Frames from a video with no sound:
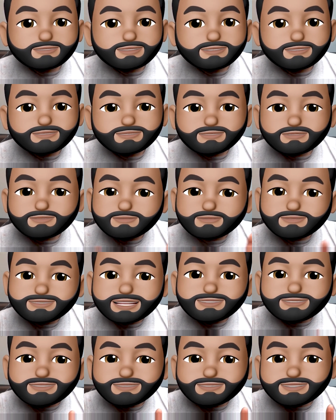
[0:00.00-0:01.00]
a good
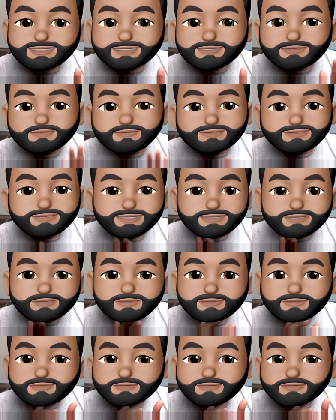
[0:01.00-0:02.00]
$2,600